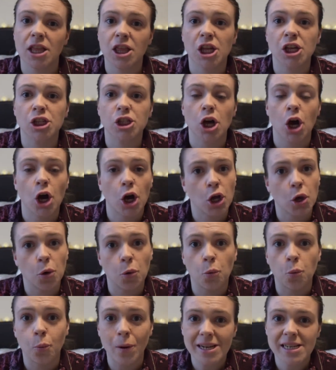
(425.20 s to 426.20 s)
that I
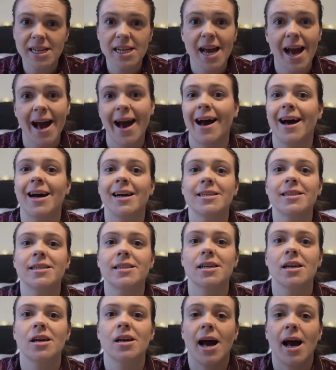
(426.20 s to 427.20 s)
already had,
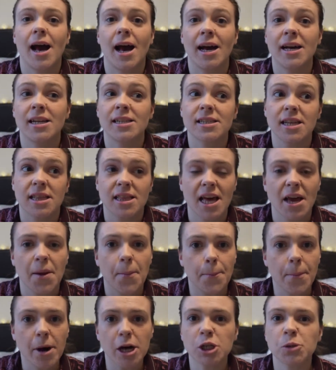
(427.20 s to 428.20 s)
and they
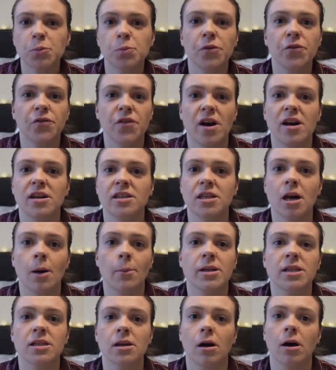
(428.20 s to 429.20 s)
much preferred
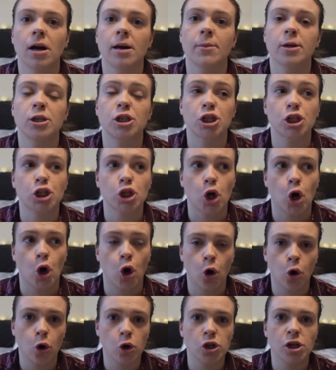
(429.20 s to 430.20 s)
tummy time just
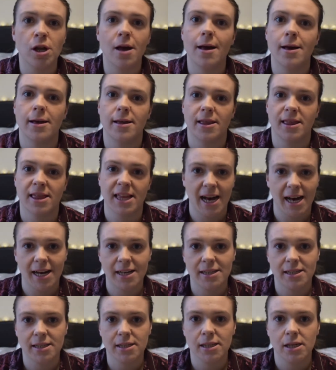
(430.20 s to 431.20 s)
on
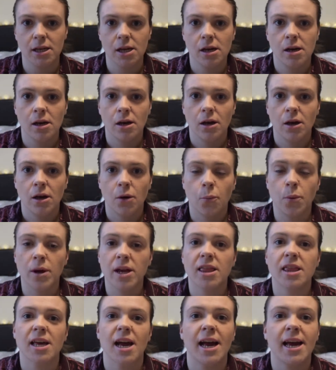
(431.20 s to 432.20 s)
that,
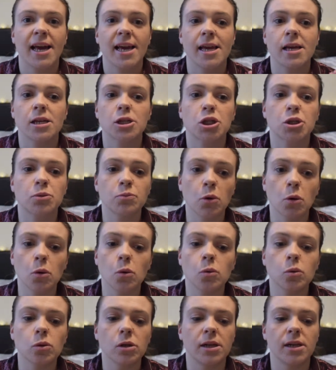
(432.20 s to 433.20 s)
with a
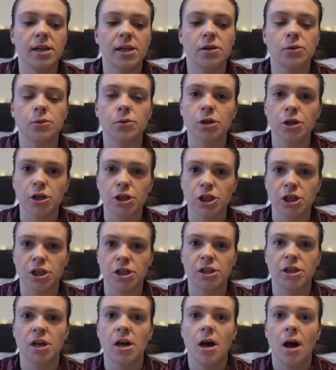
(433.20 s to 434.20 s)
small little
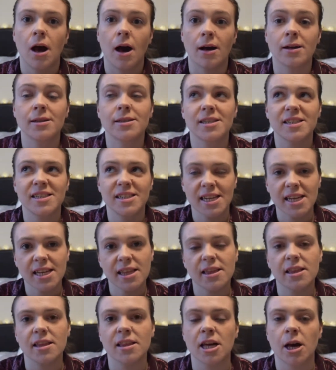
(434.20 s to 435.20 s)
cushion
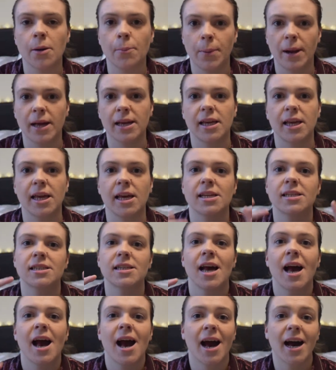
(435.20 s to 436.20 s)
underneath that blanket
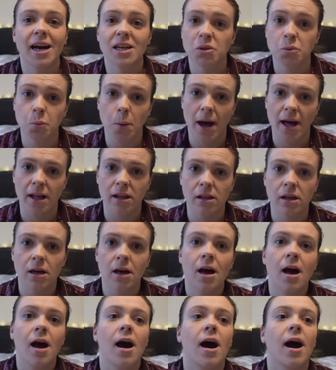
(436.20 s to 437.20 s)
as well,
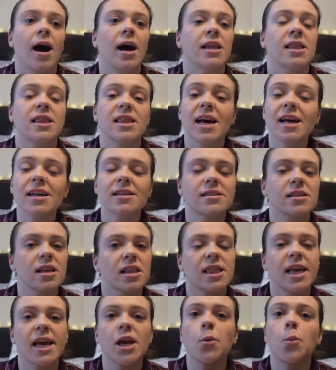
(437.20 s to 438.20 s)
and that
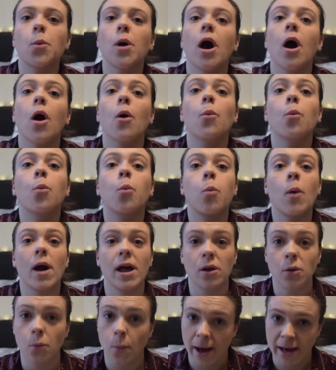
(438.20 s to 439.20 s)
they were
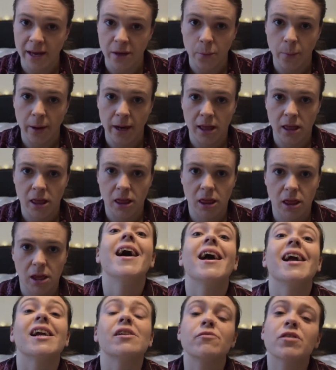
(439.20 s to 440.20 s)
well away with.
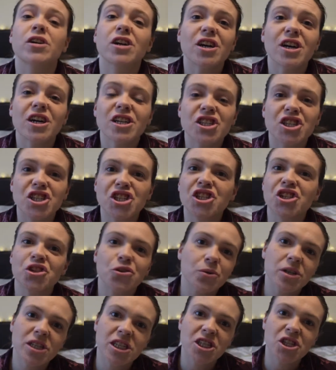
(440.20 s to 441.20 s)
In regards to
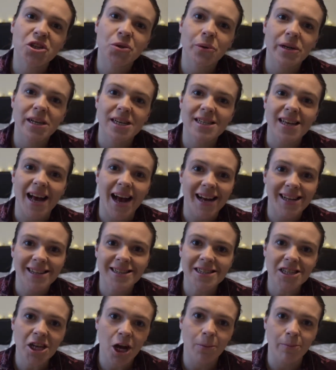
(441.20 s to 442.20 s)
noisy toys
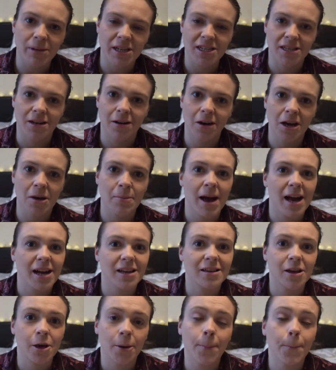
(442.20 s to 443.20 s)
and tummy time
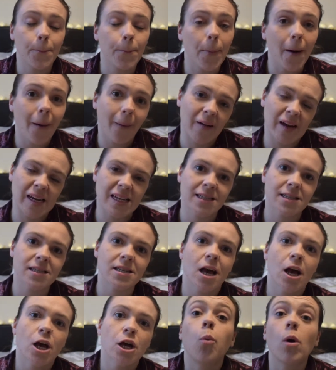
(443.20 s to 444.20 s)
combined,
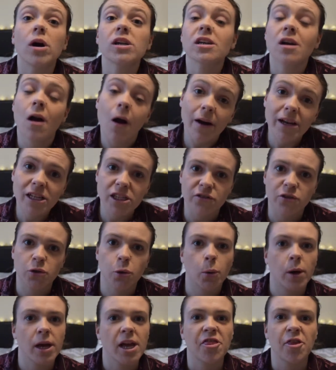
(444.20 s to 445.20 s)
one kind of
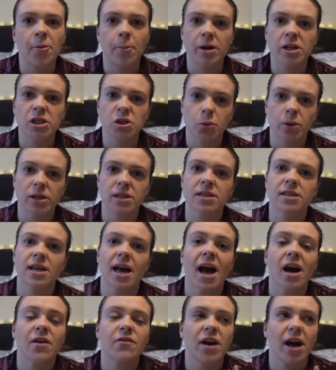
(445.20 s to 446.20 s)
toy that my twins
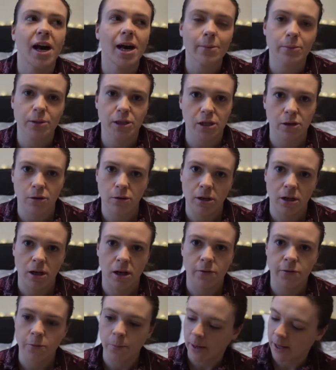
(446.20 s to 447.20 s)
have absolutely
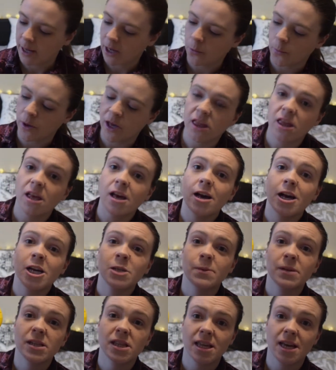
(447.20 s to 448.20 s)
loved playing with has
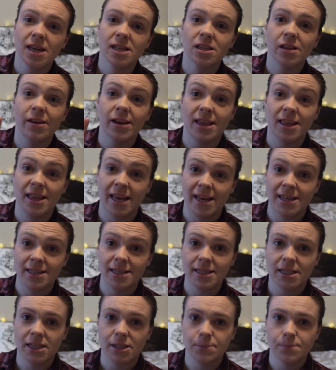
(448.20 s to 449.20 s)
been things like
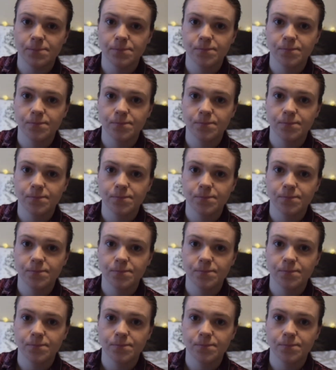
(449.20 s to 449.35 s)
this.